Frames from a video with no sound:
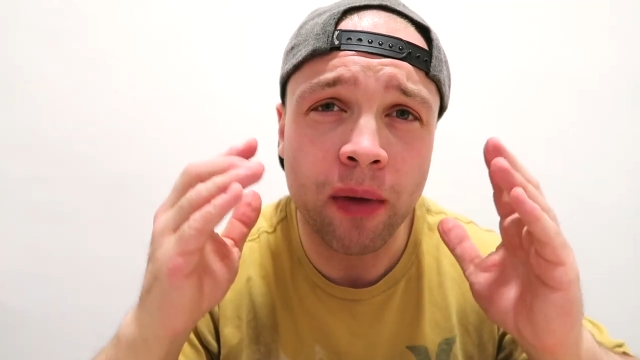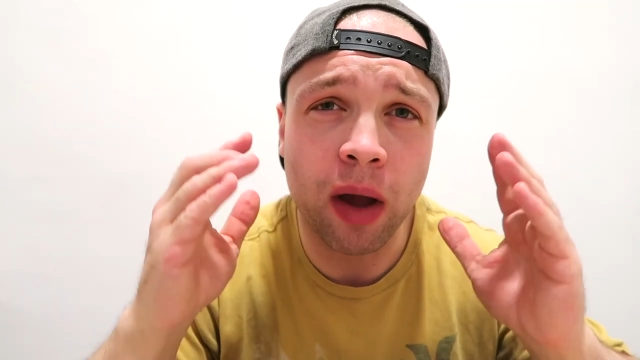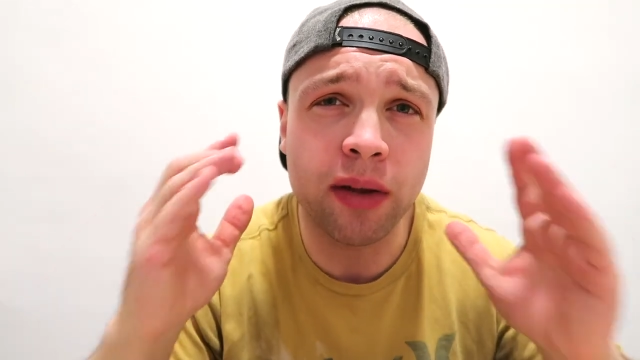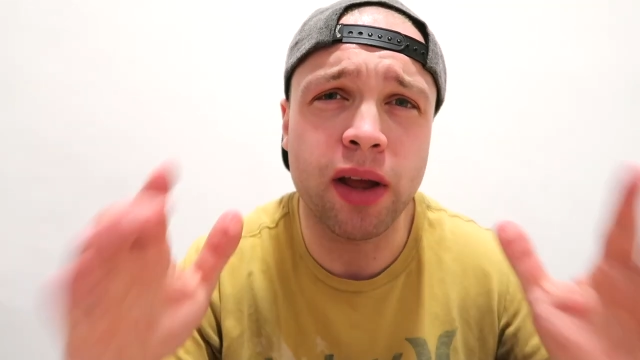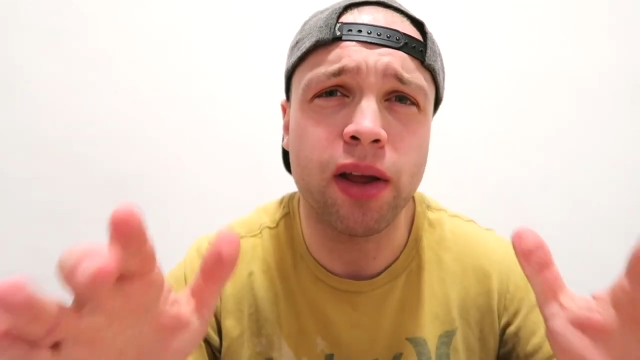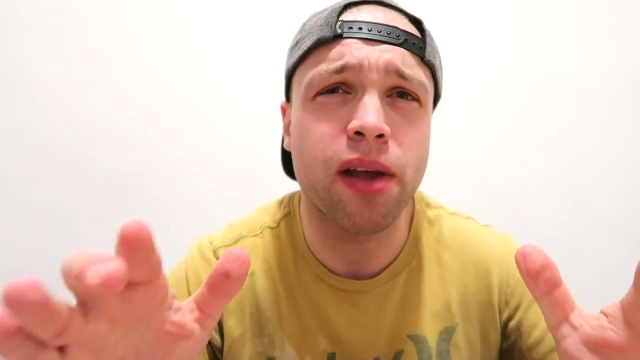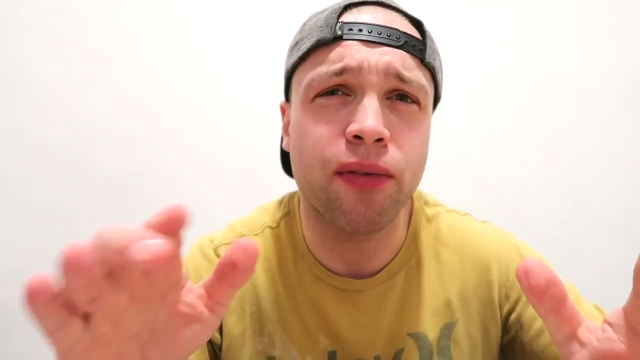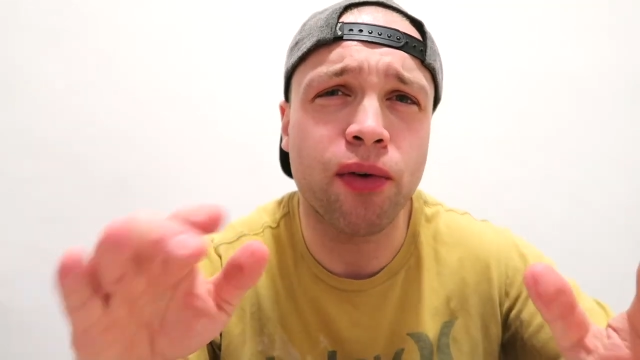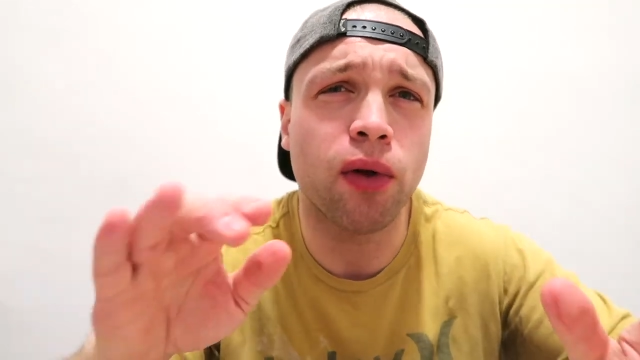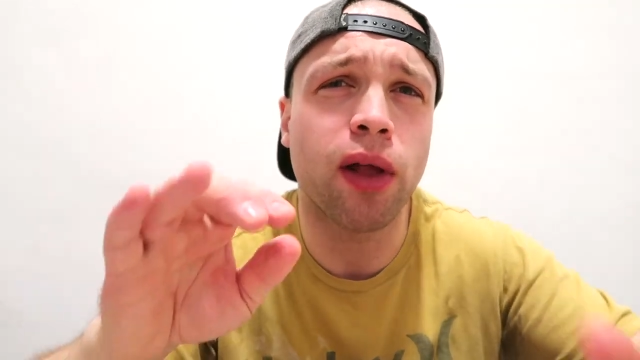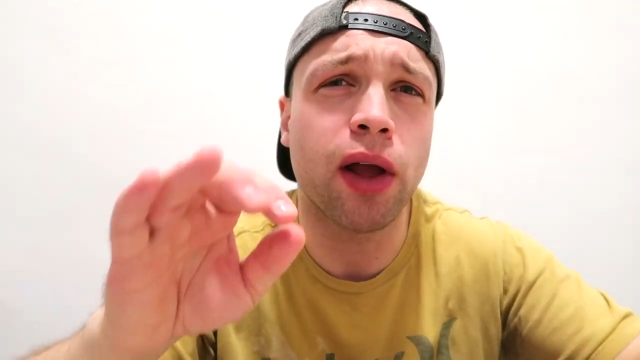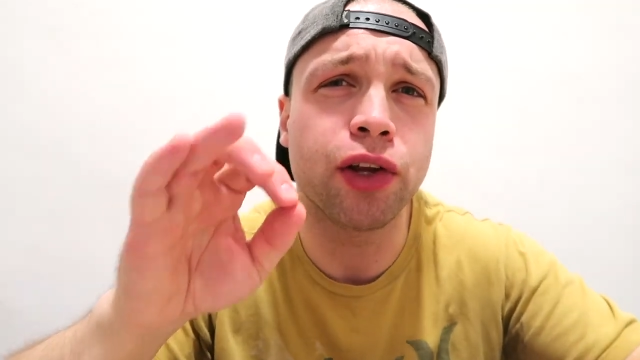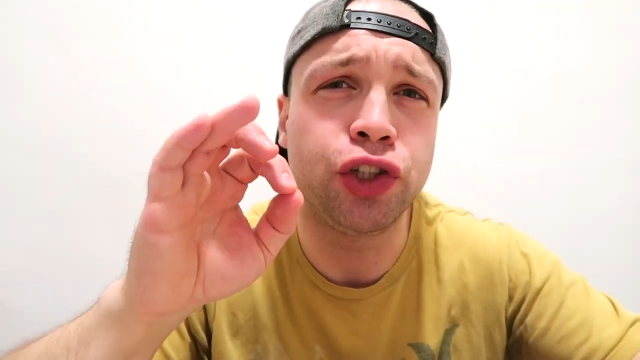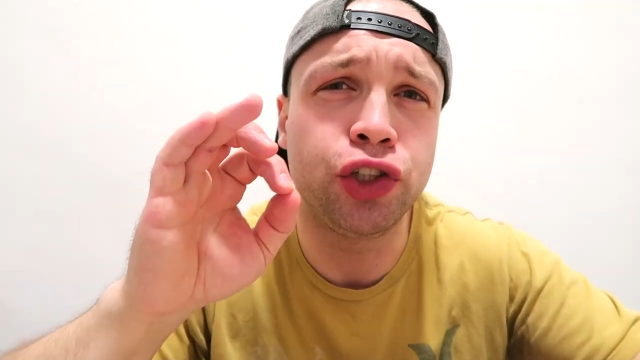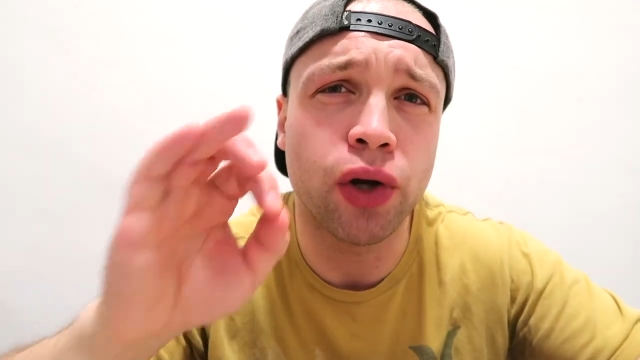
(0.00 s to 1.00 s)
I know they've got
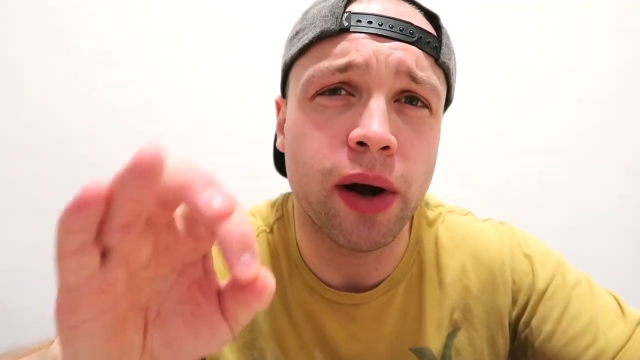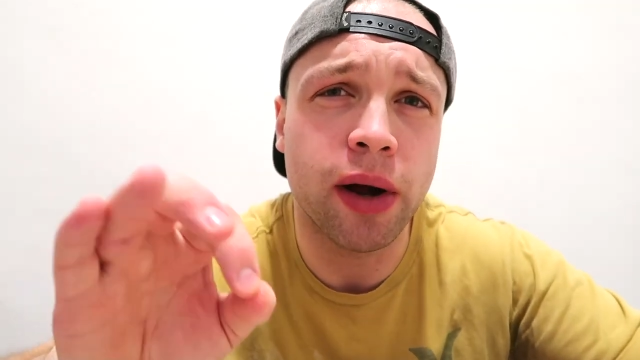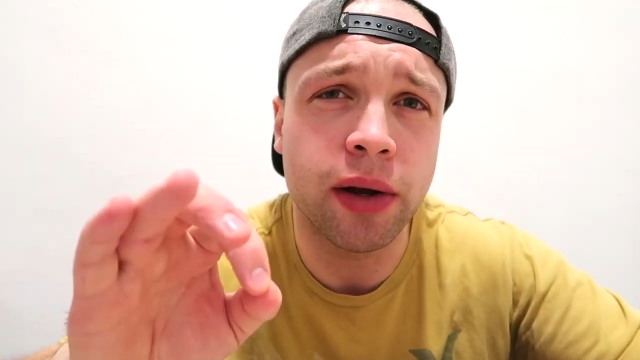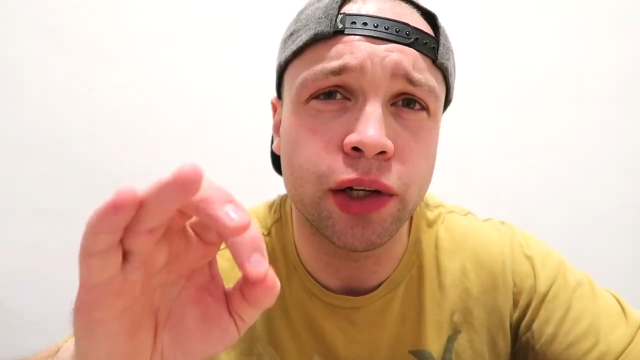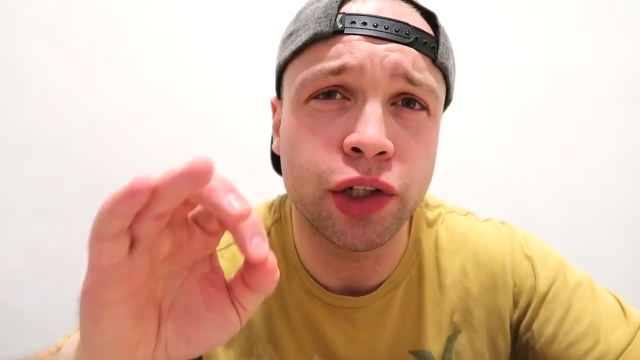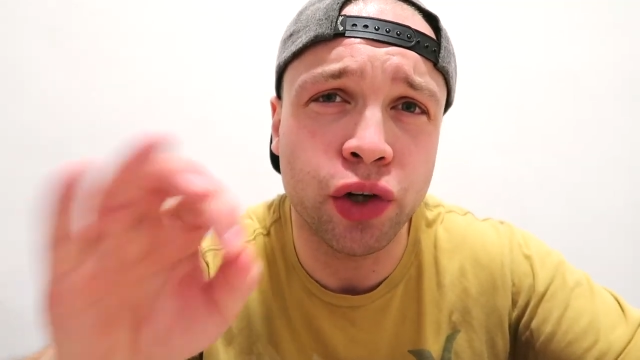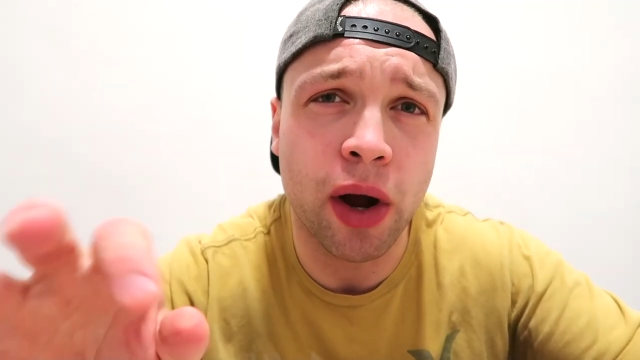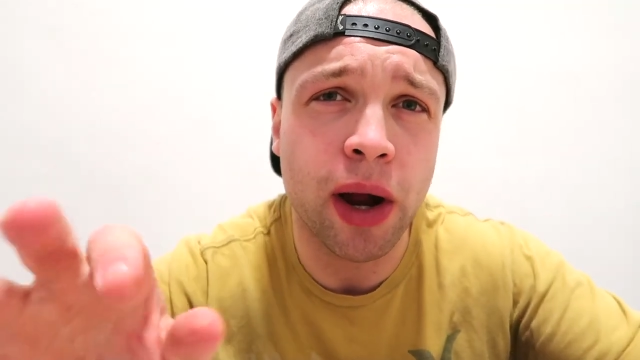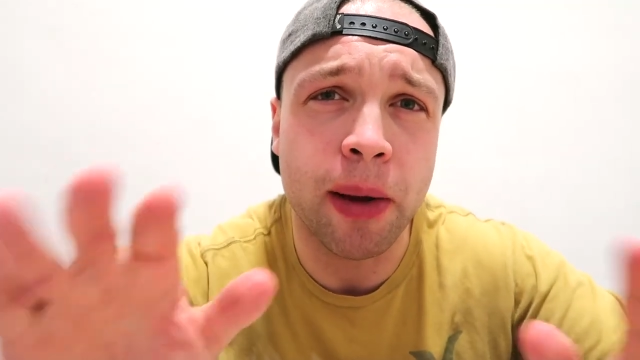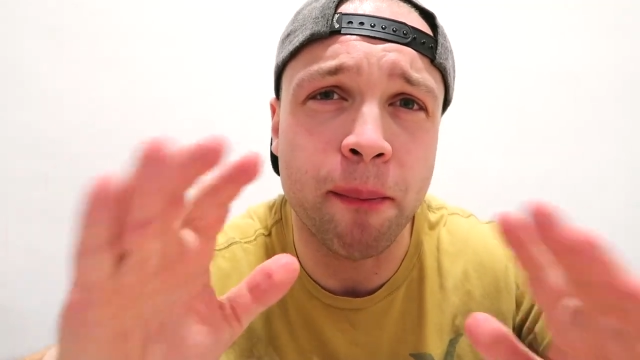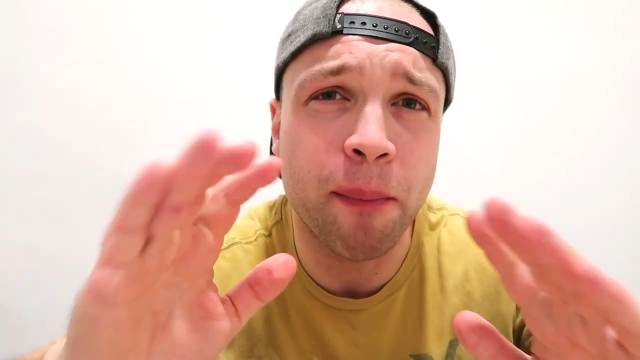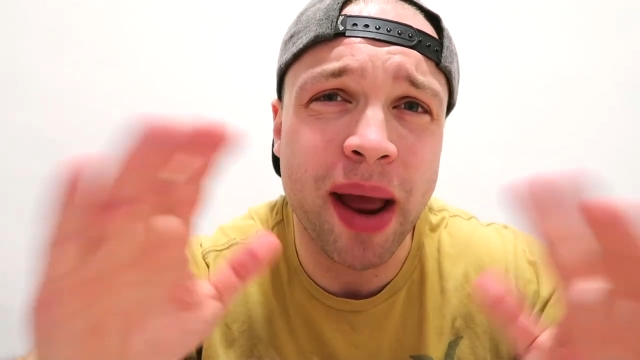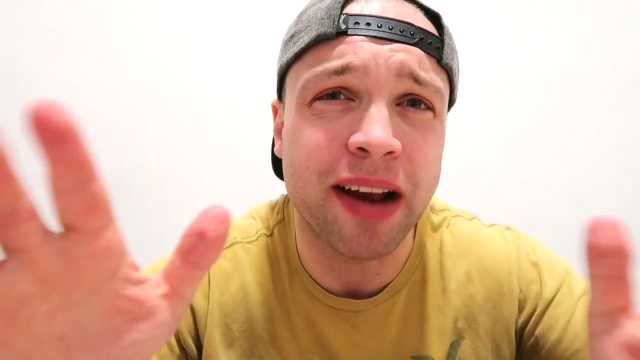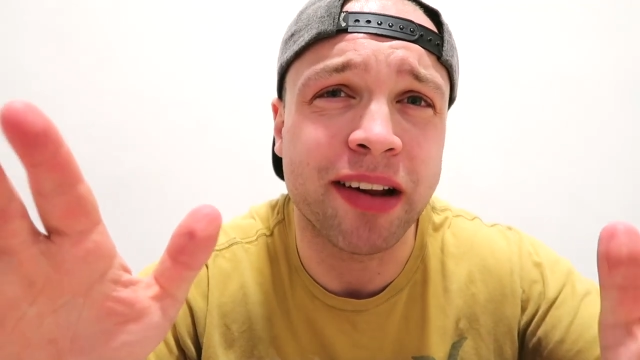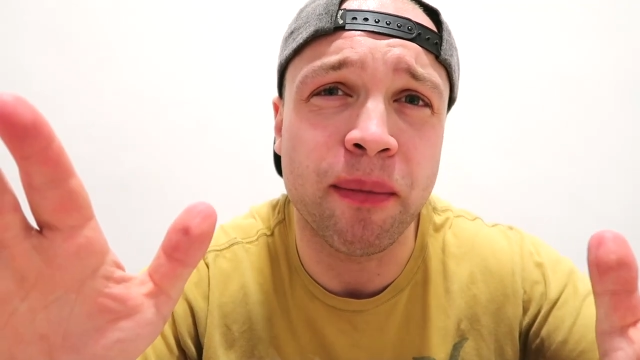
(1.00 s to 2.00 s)
like giant
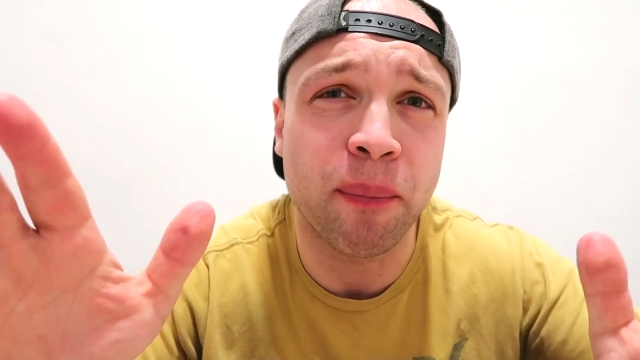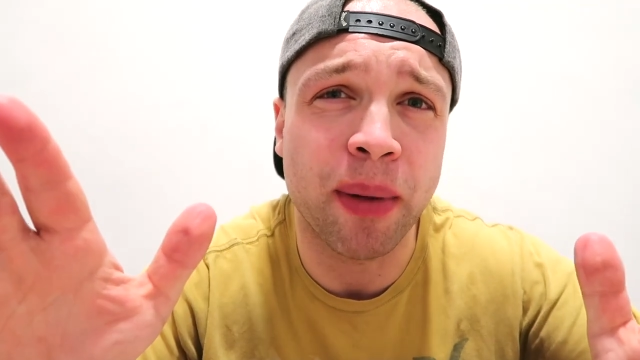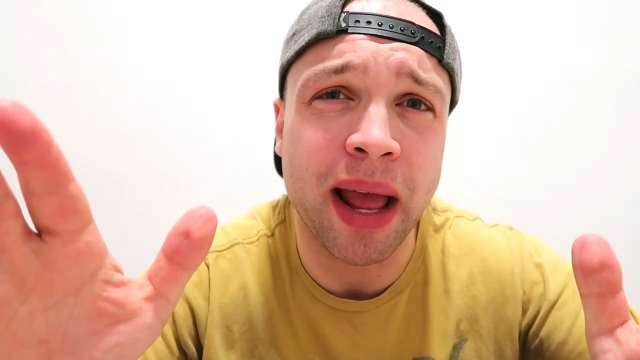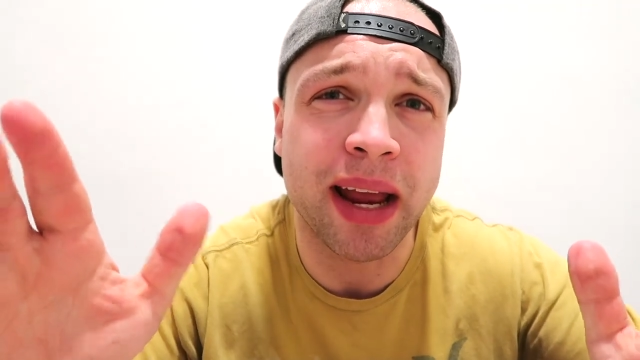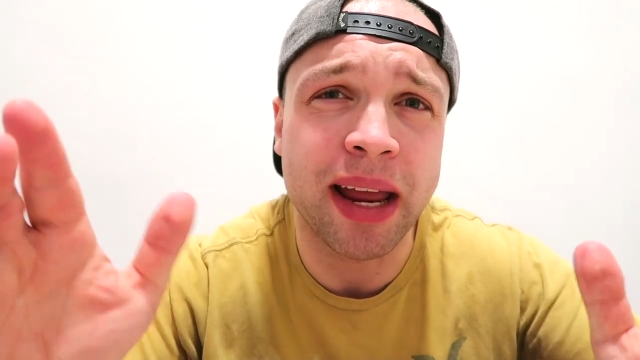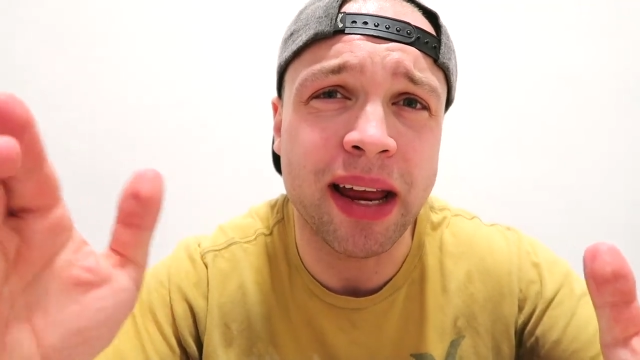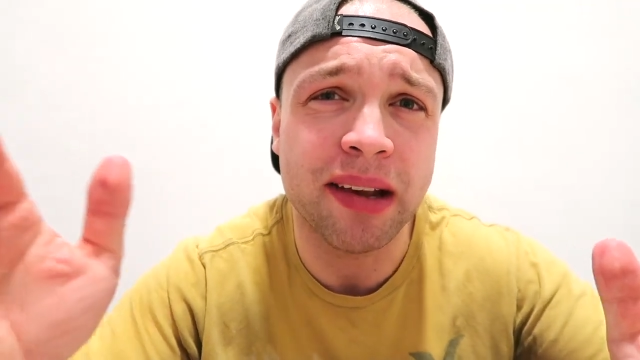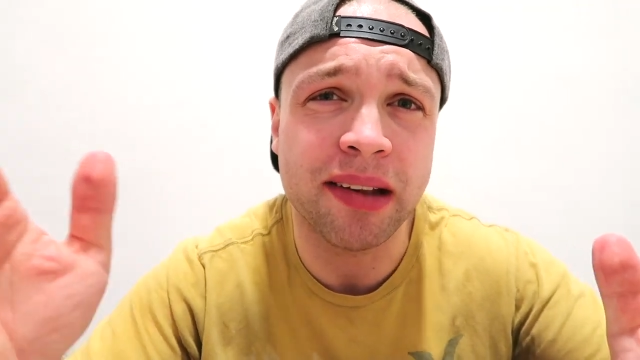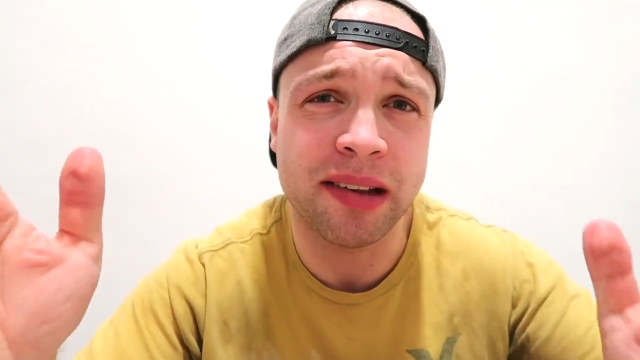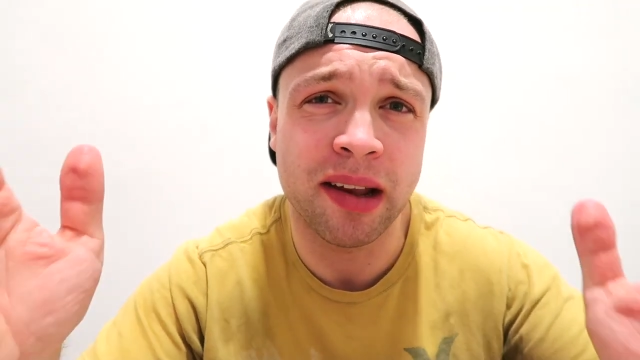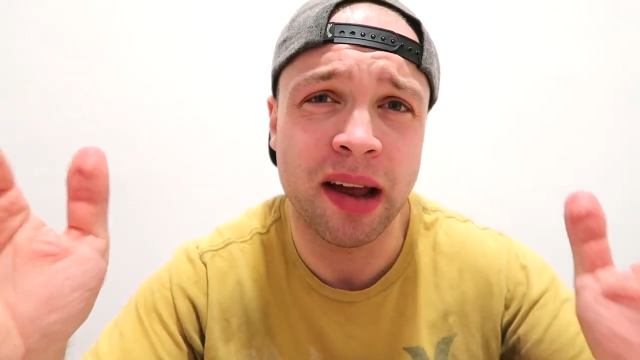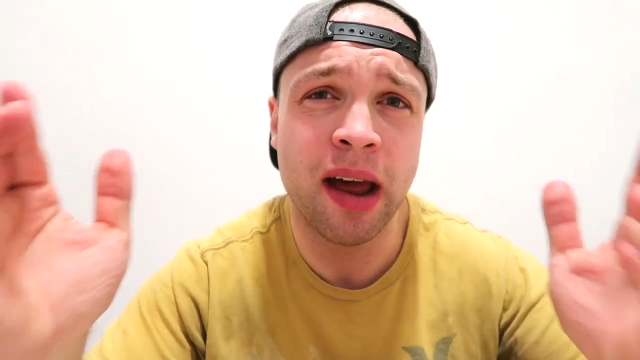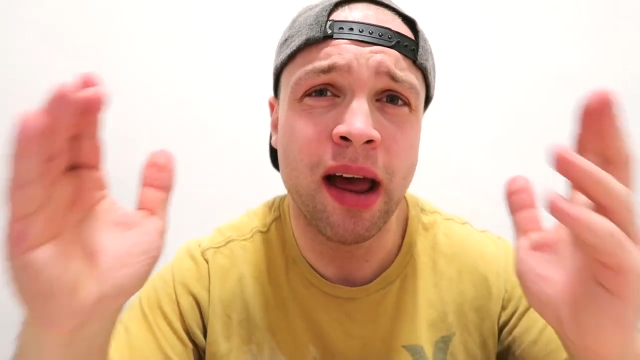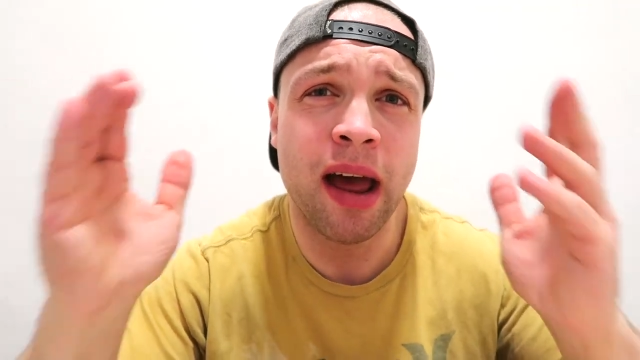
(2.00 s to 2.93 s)
pigs in blankets,